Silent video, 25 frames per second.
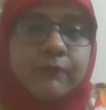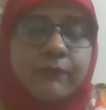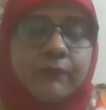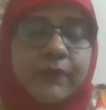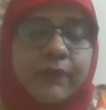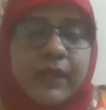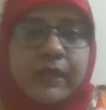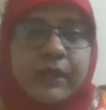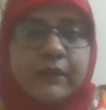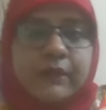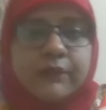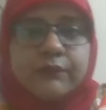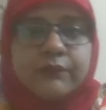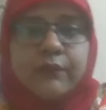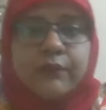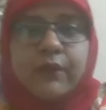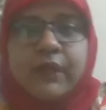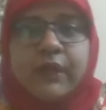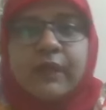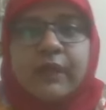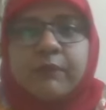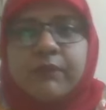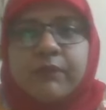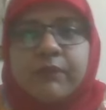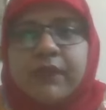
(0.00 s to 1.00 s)
practice for
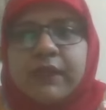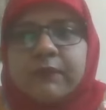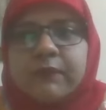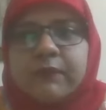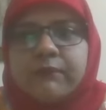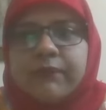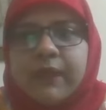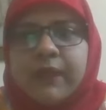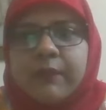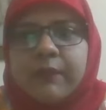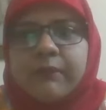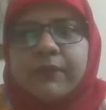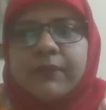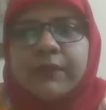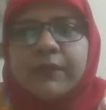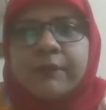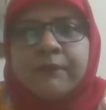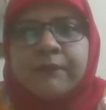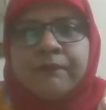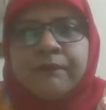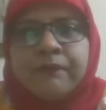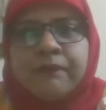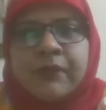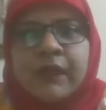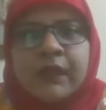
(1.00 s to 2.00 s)
APM paper
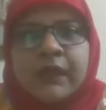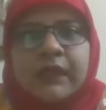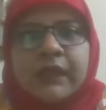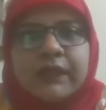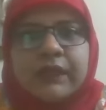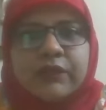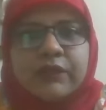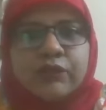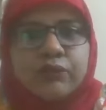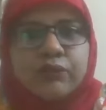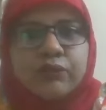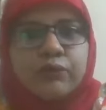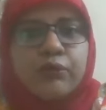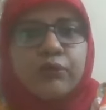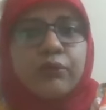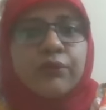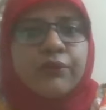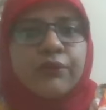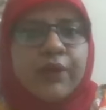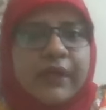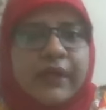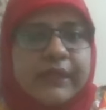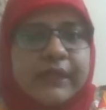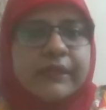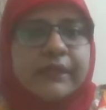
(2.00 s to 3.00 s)
is to
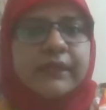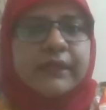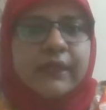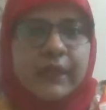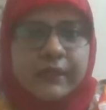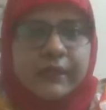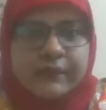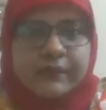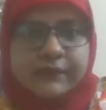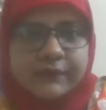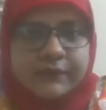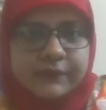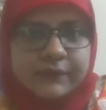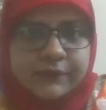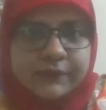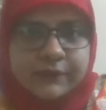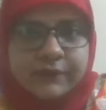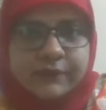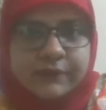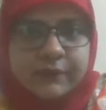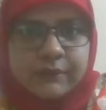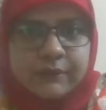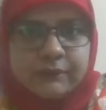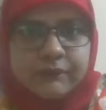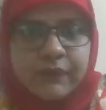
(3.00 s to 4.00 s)
write the answers.
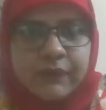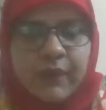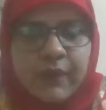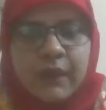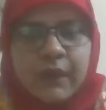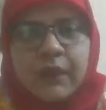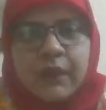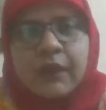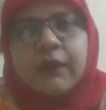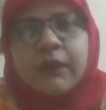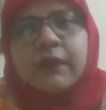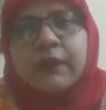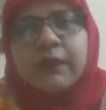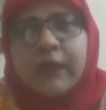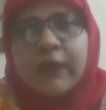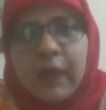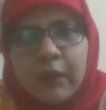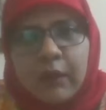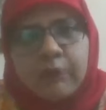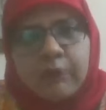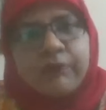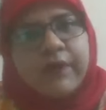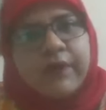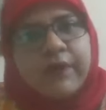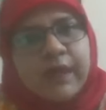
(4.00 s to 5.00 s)

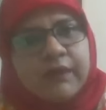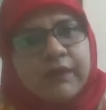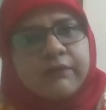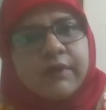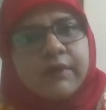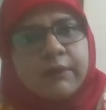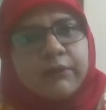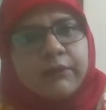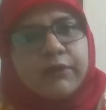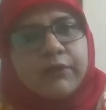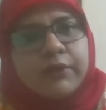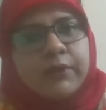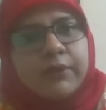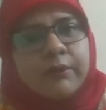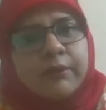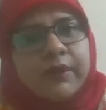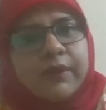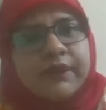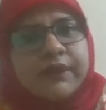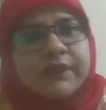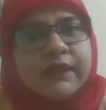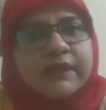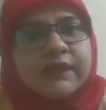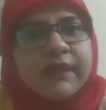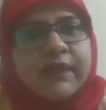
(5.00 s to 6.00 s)
Now we have computer
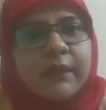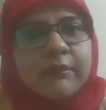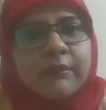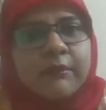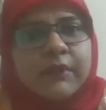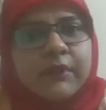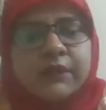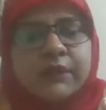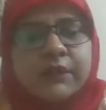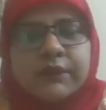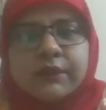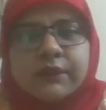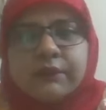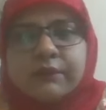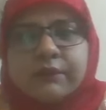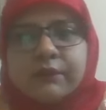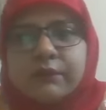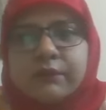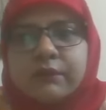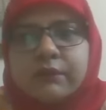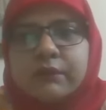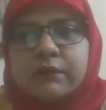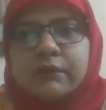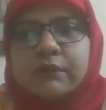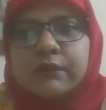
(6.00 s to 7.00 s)
based examination,
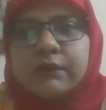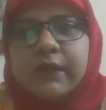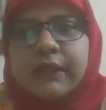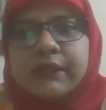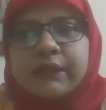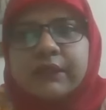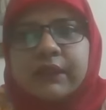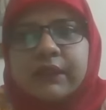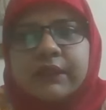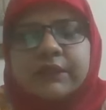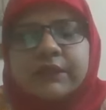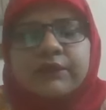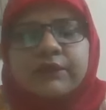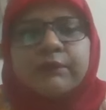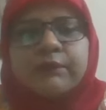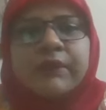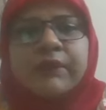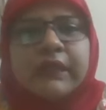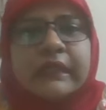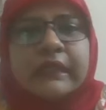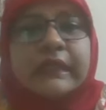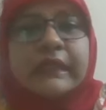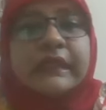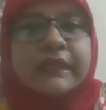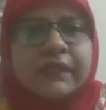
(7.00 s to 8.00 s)
so it's a
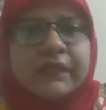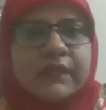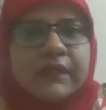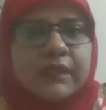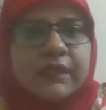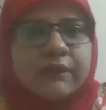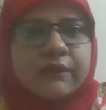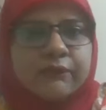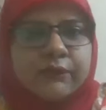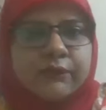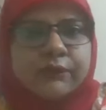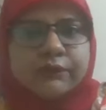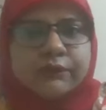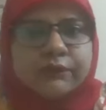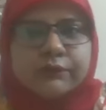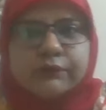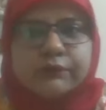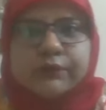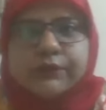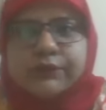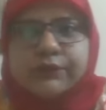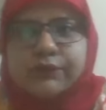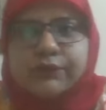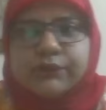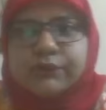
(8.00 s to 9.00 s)
bit easier for
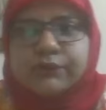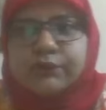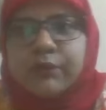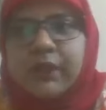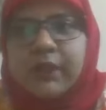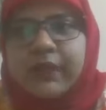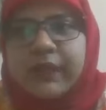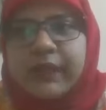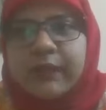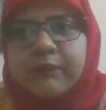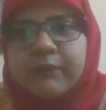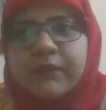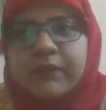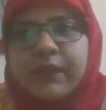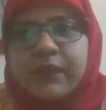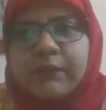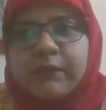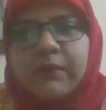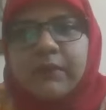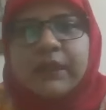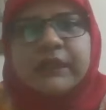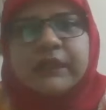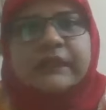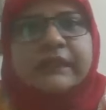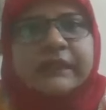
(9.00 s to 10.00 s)
students to attempt it,
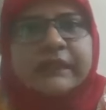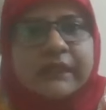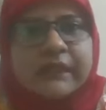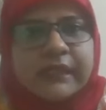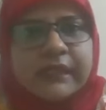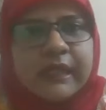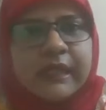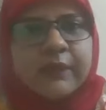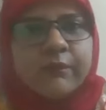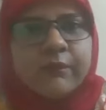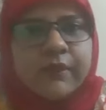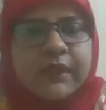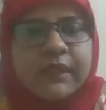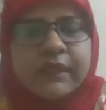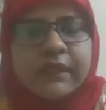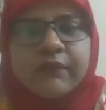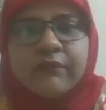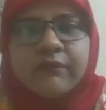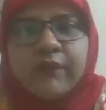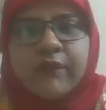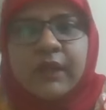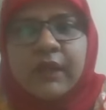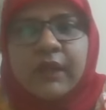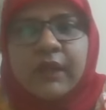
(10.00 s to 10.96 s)
but still I believe